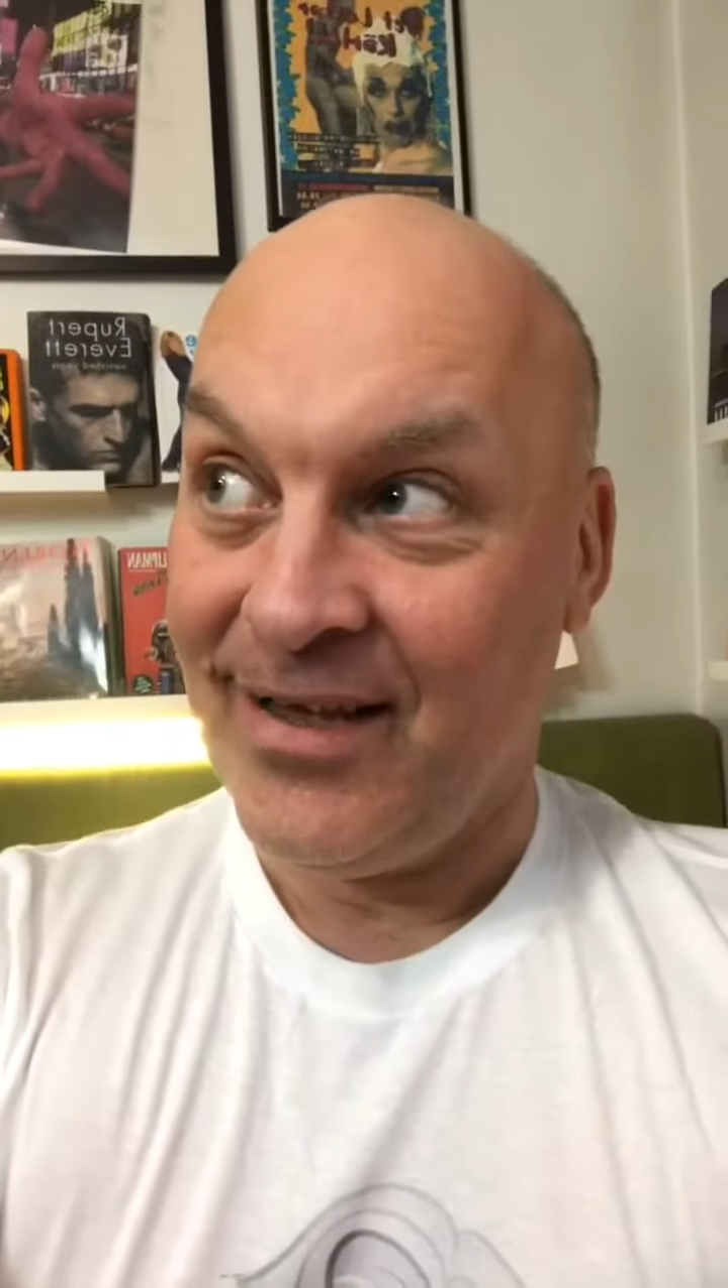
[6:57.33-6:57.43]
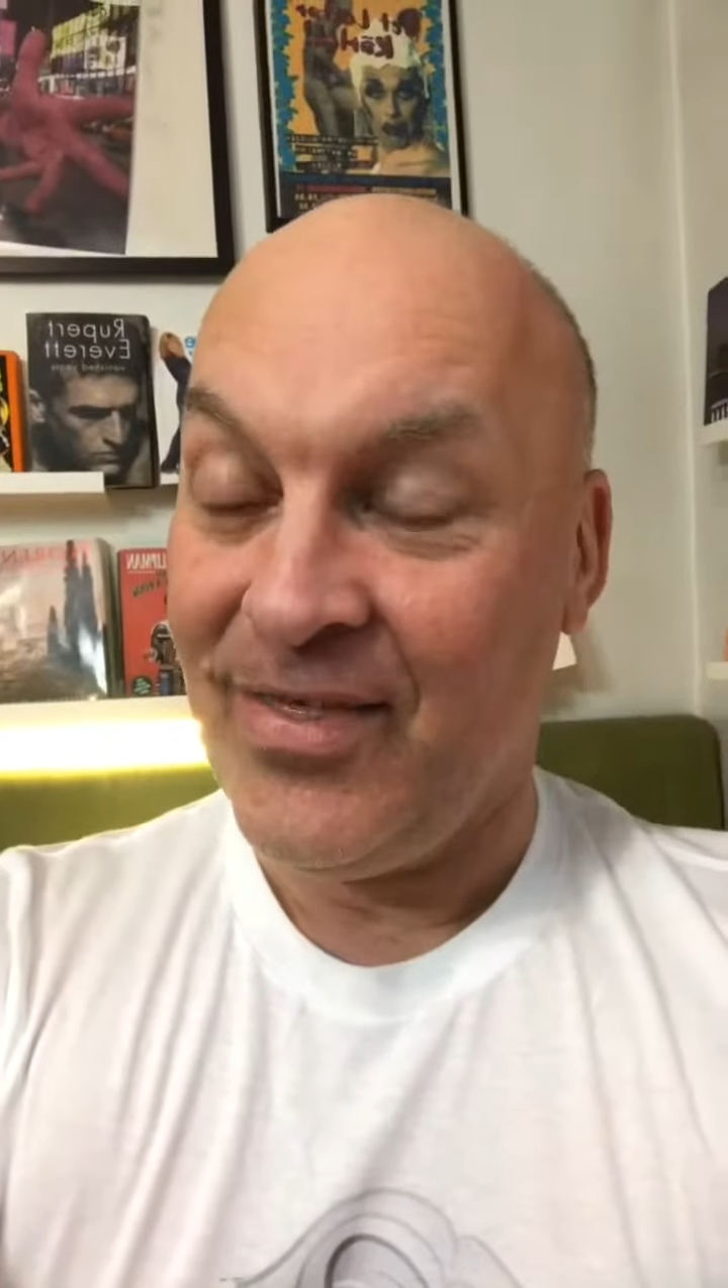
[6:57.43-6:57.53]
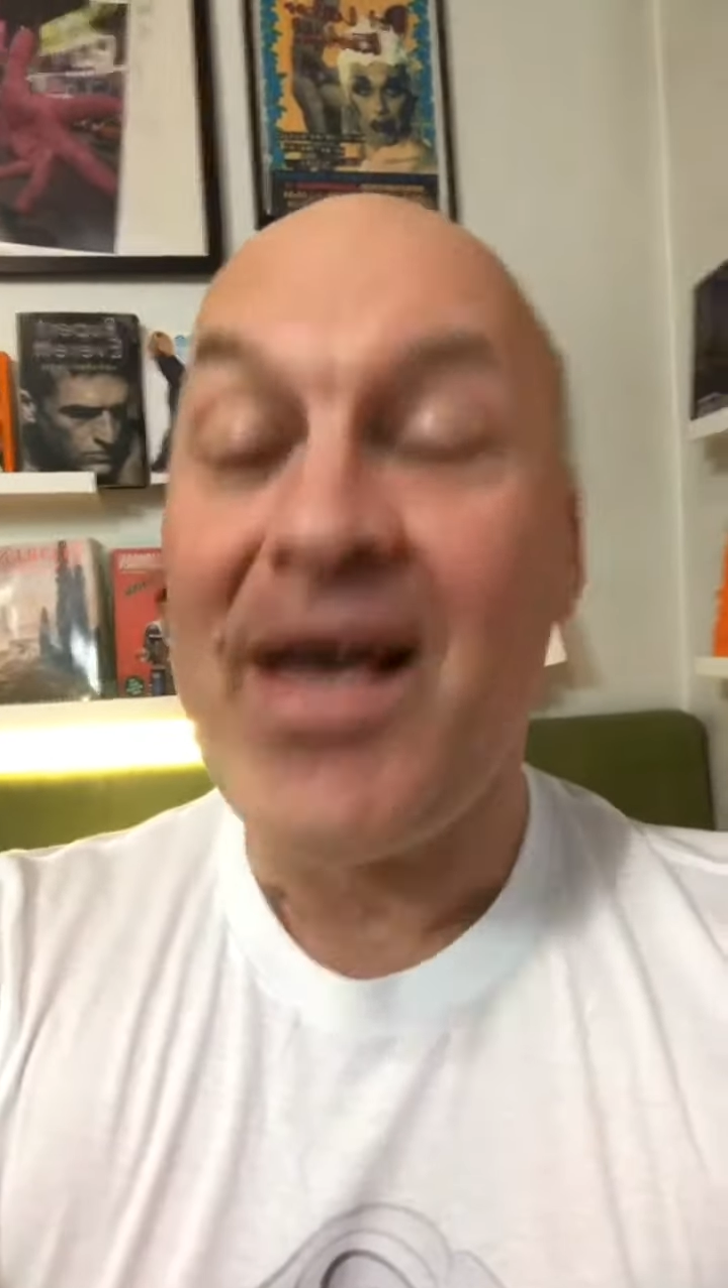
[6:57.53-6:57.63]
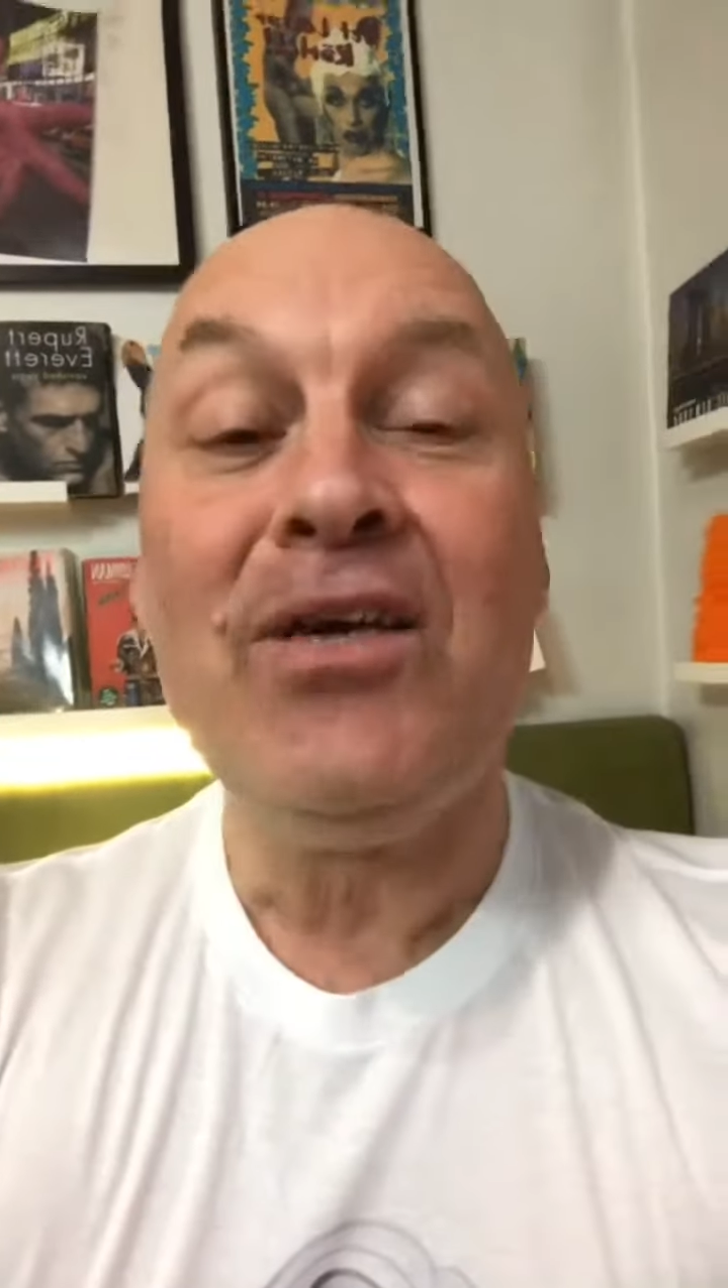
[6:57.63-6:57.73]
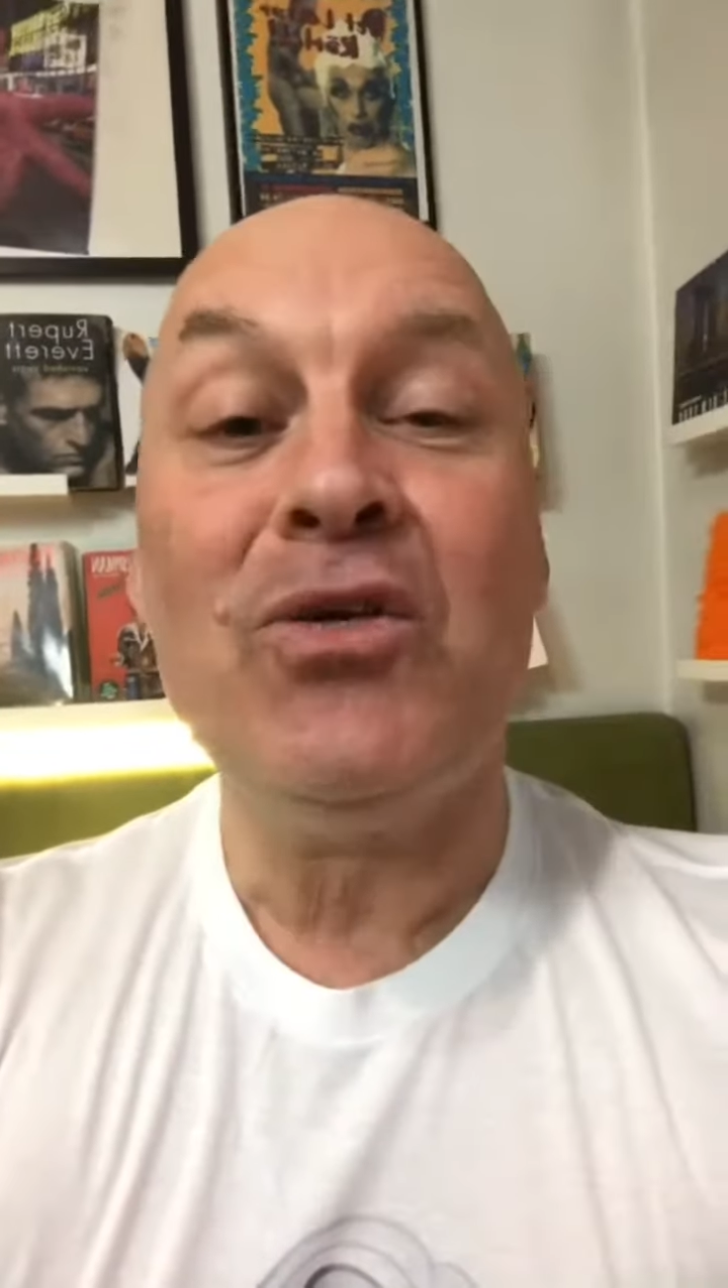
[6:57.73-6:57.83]

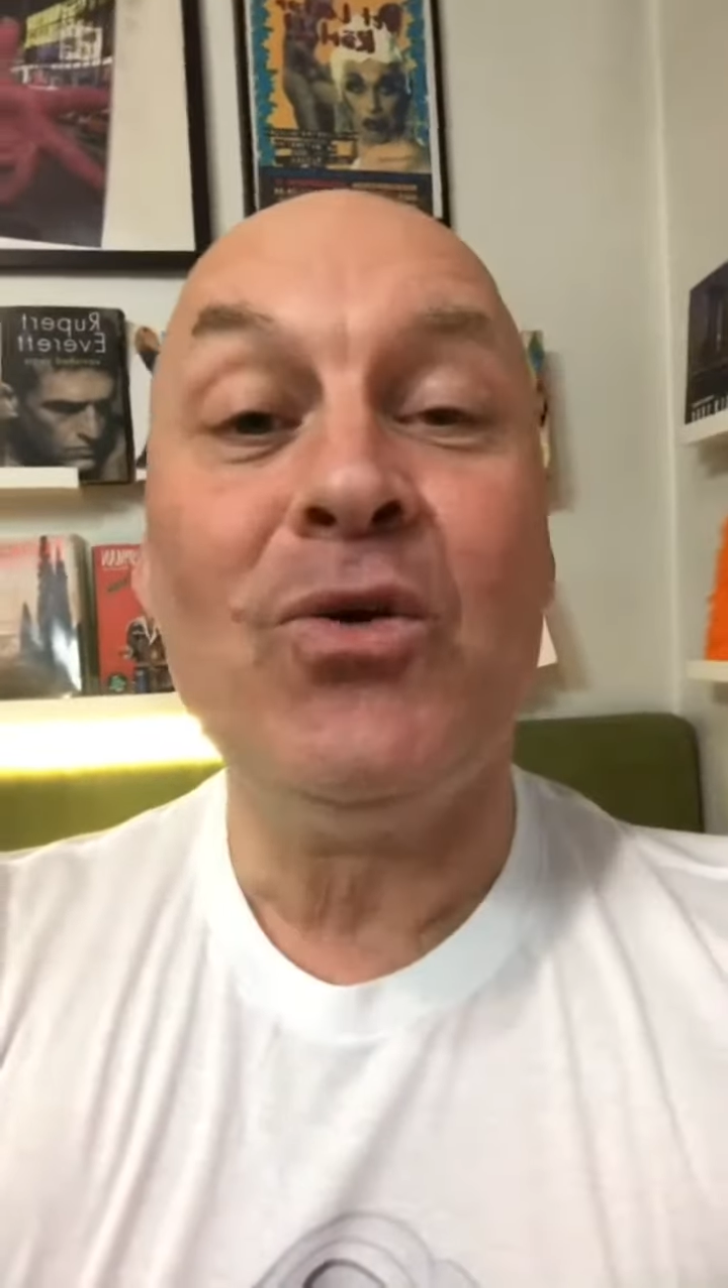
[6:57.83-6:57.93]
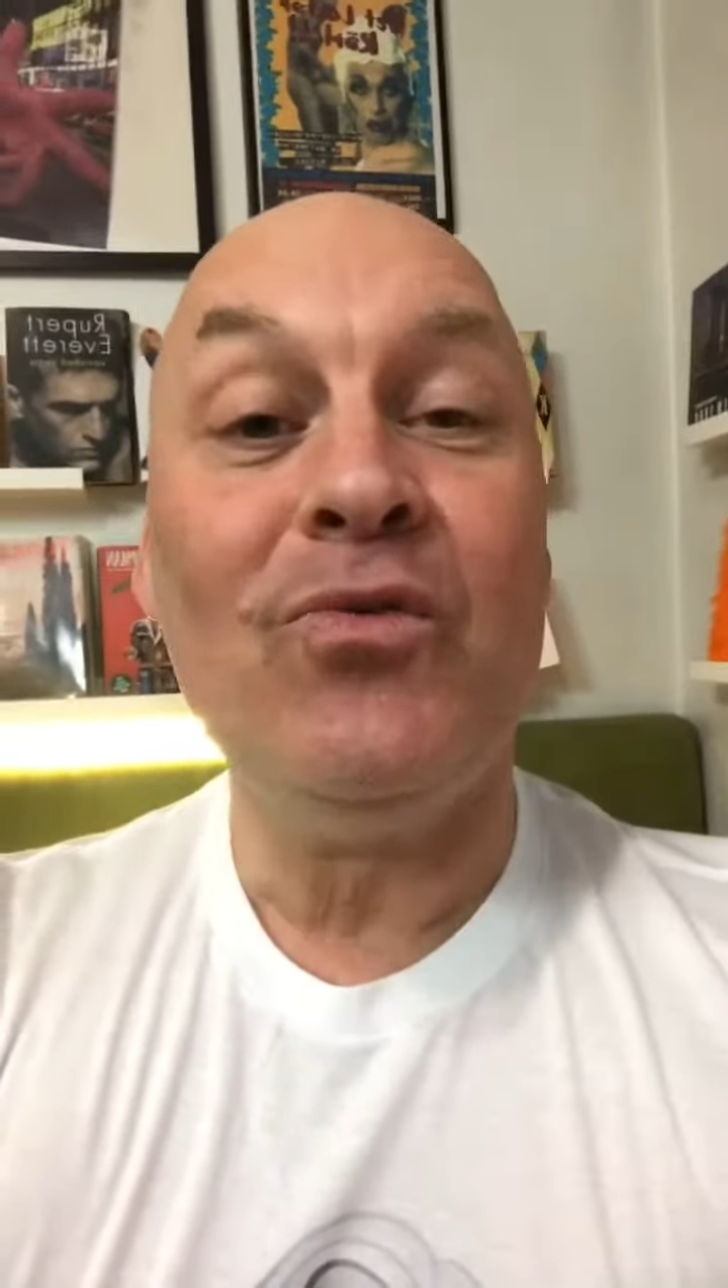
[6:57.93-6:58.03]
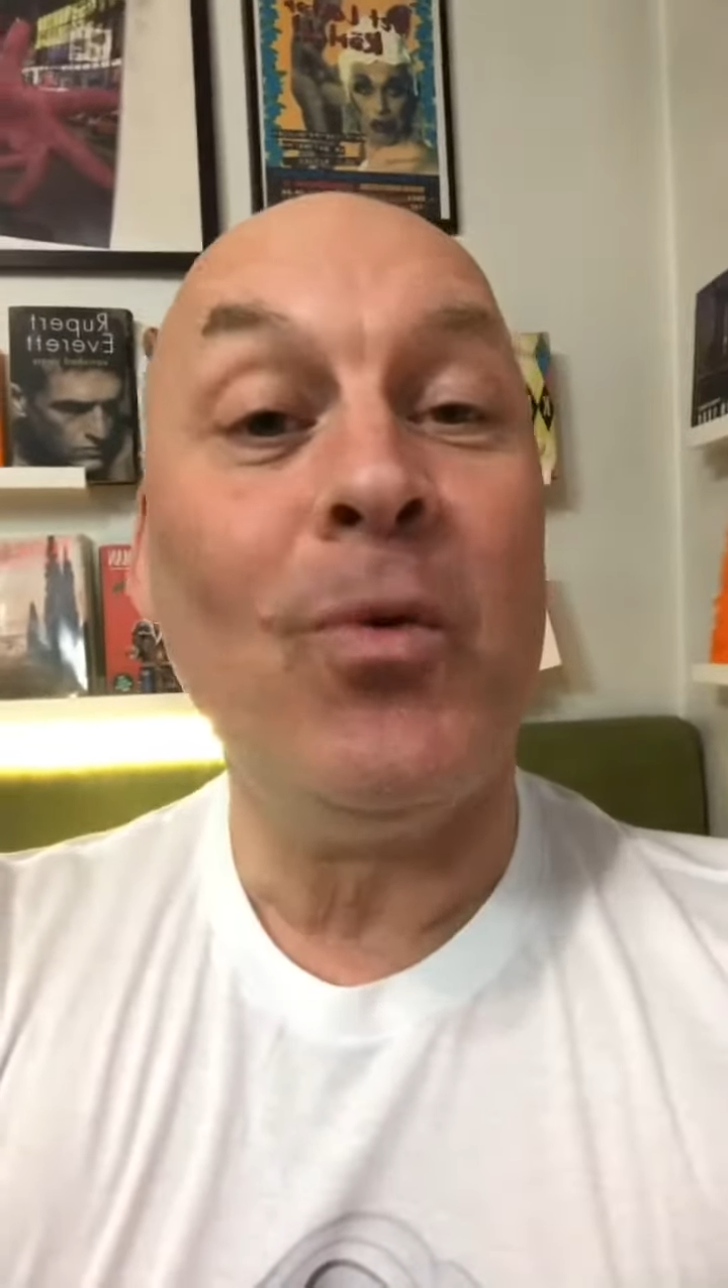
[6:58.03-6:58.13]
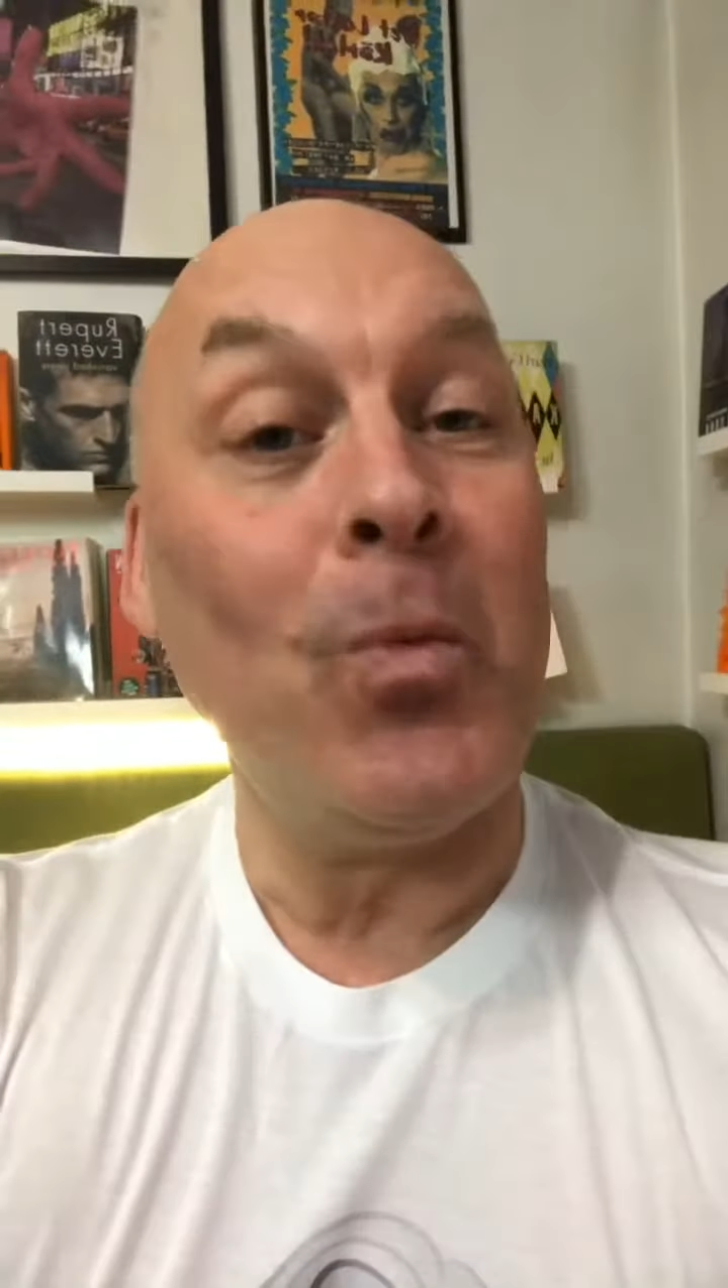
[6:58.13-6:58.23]
thank you for